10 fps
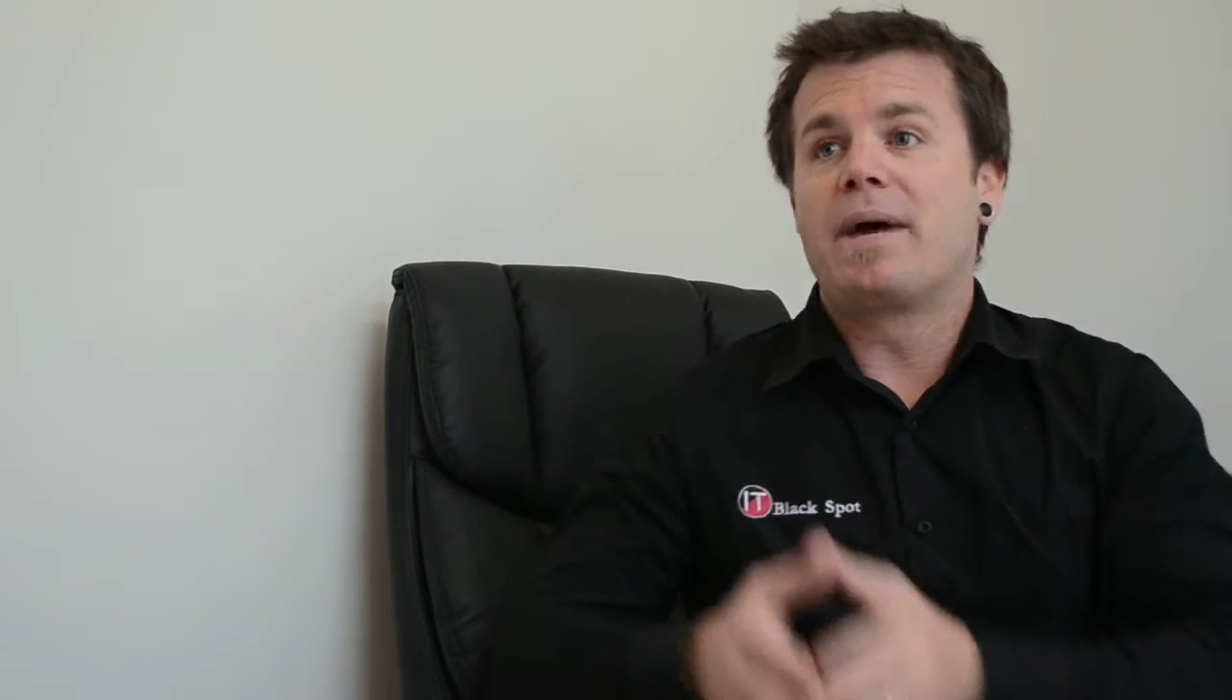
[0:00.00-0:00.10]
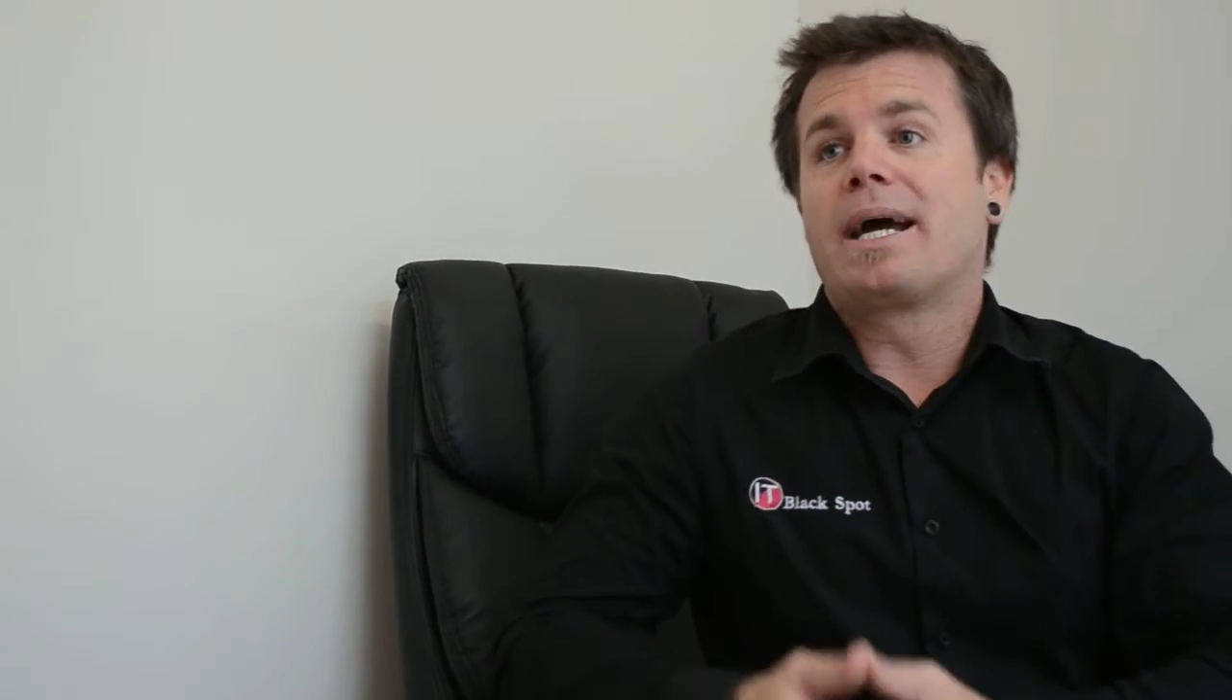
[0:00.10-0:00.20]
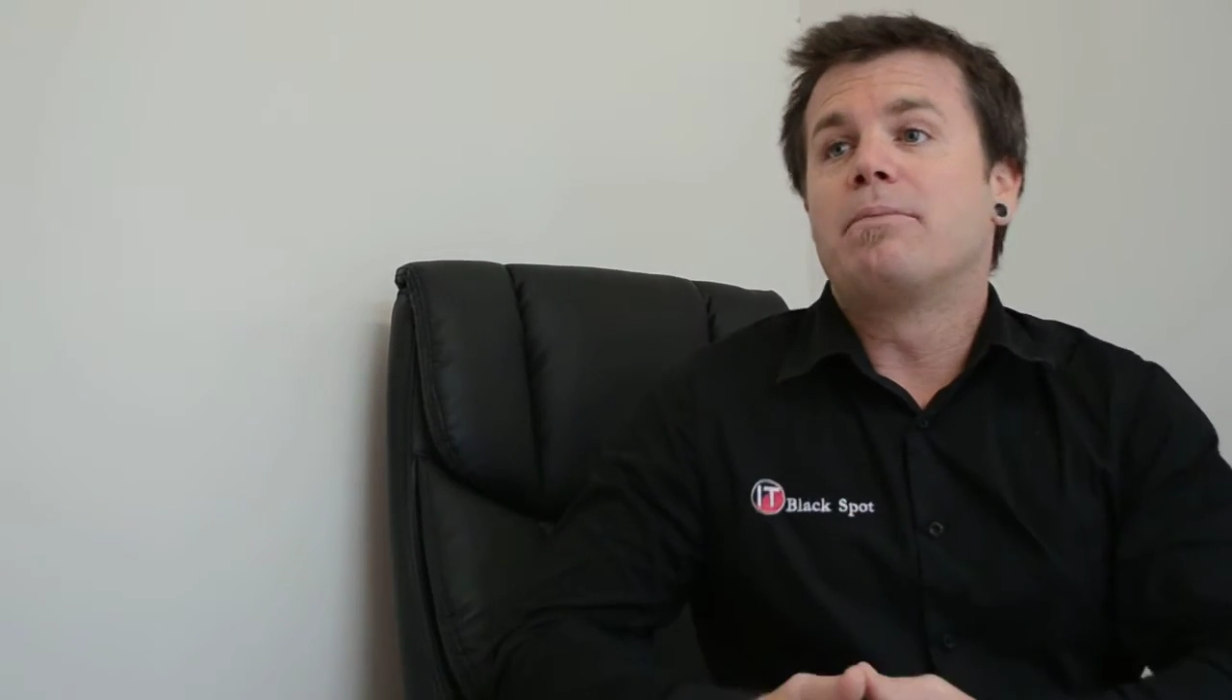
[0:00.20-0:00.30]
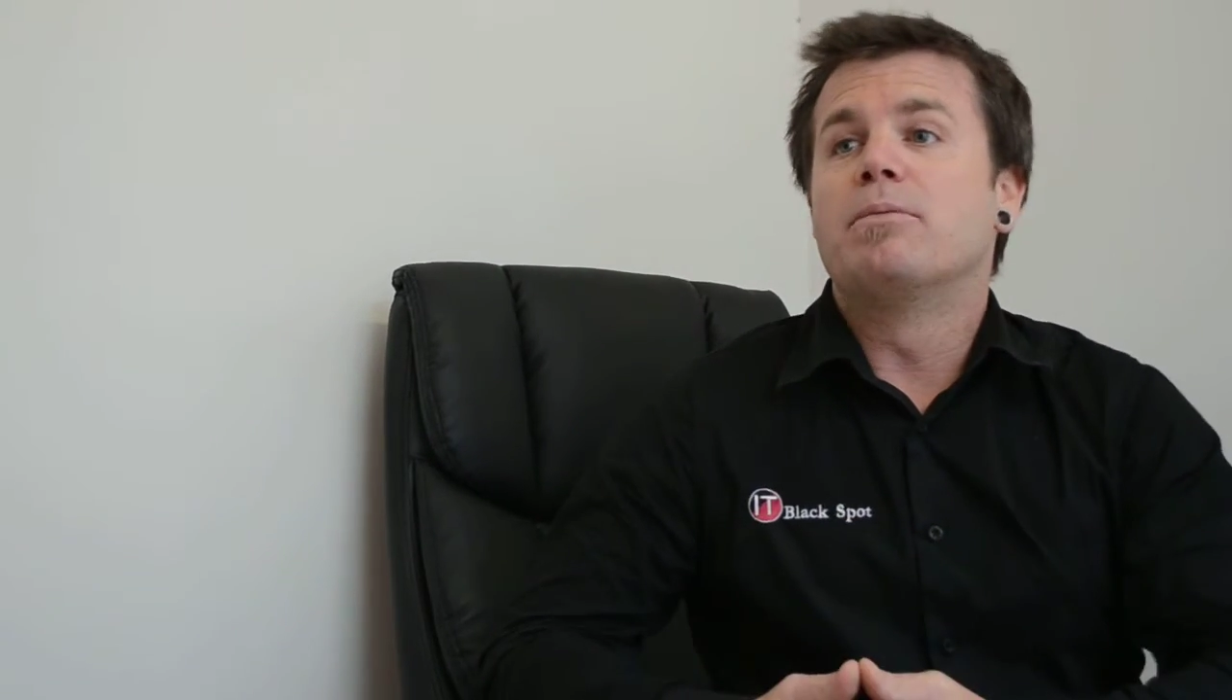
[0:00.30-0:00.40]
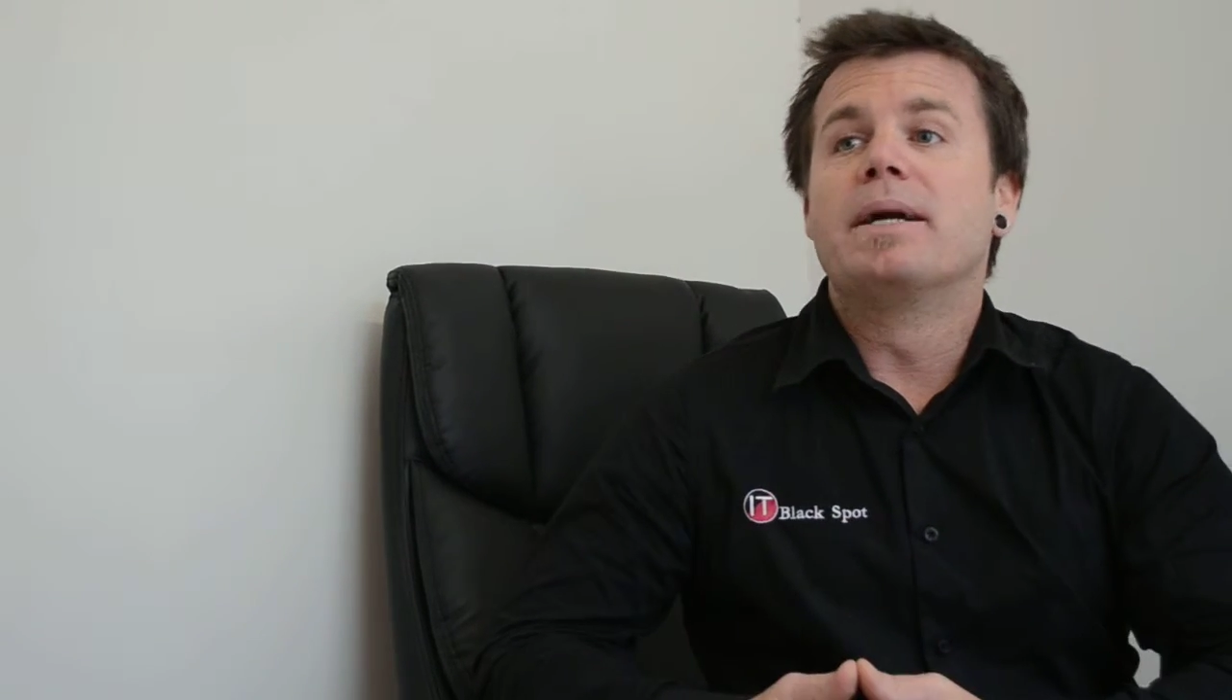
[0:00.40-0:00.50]
back
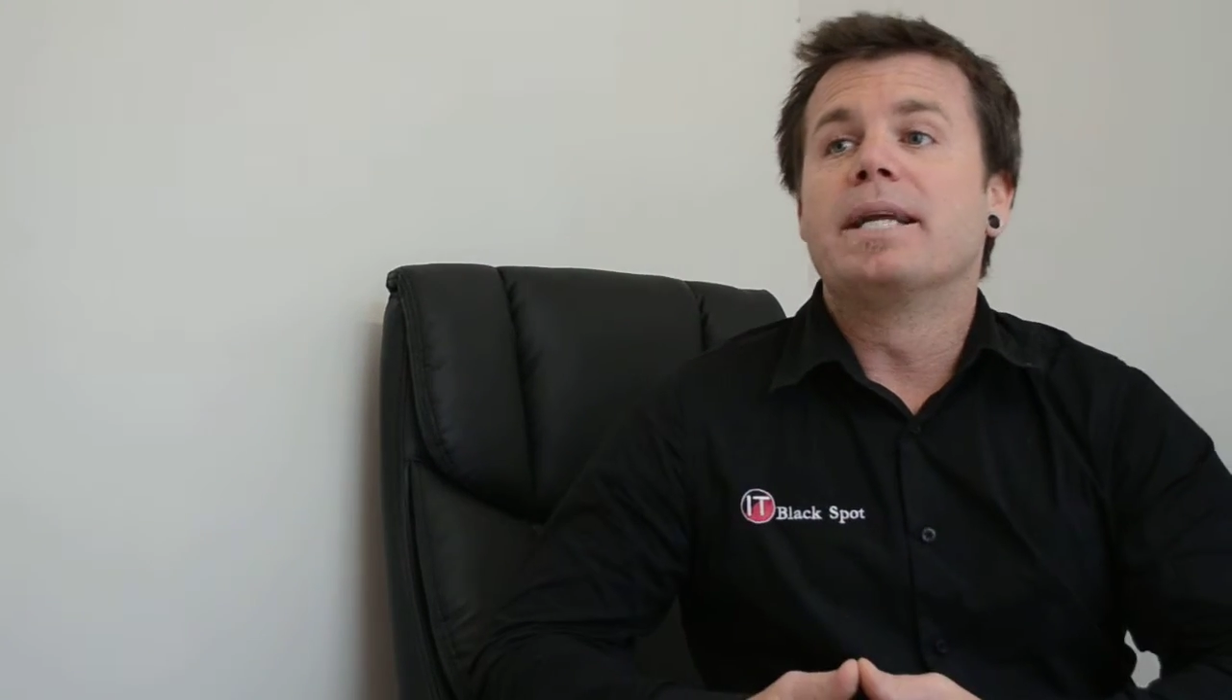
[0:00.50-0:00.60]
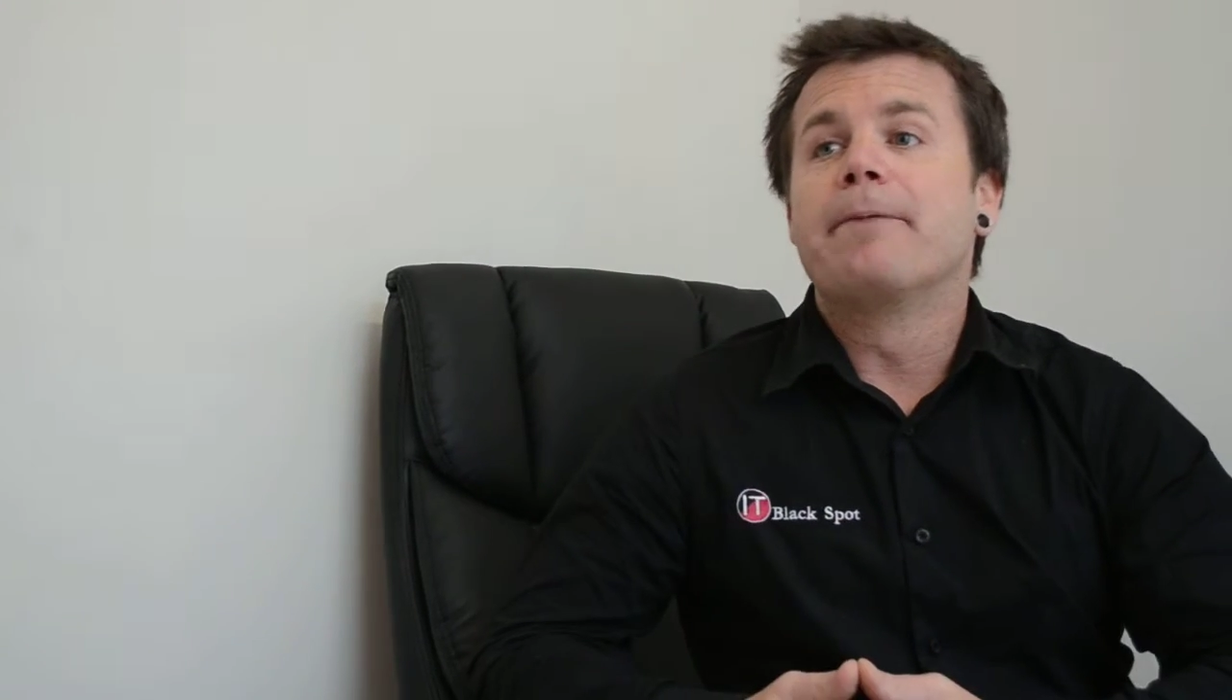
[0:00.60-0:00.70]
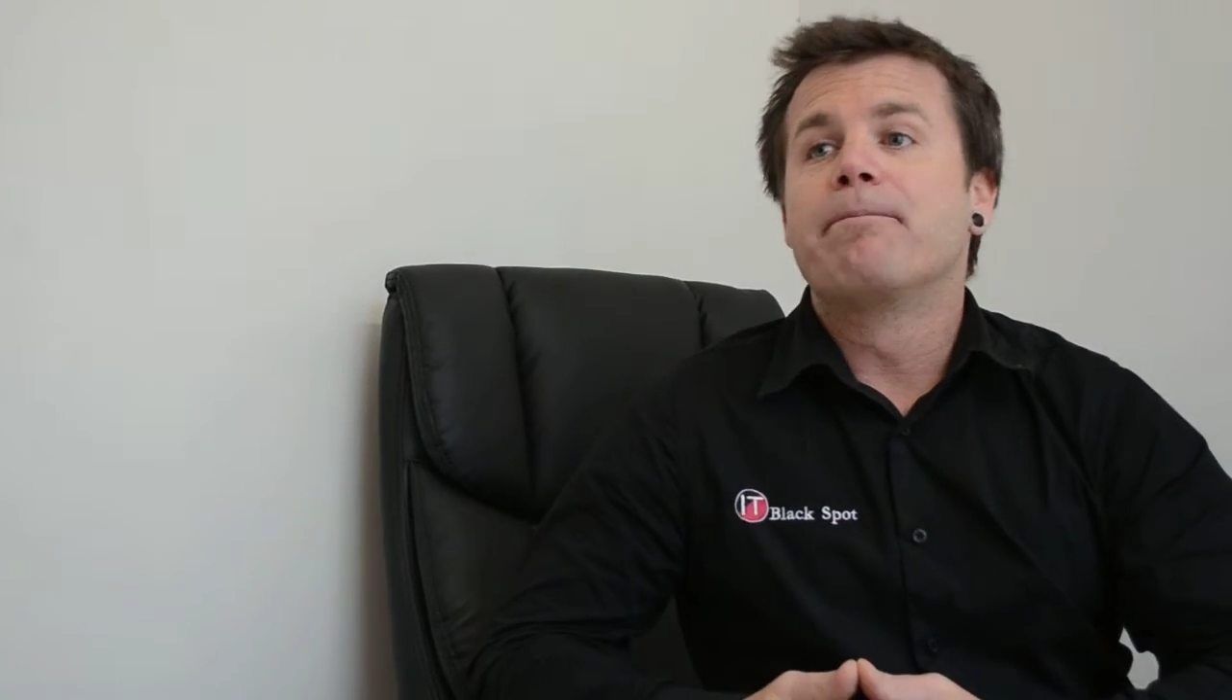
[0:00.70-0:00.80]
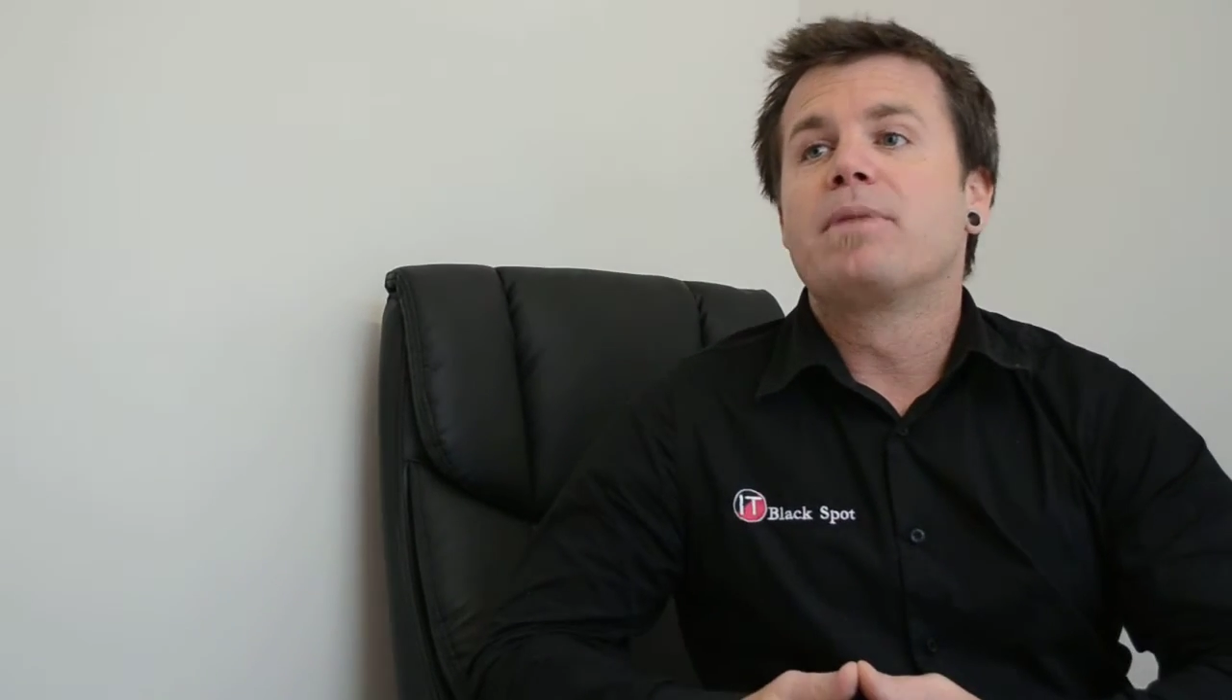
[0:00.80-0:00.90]
up on Monday.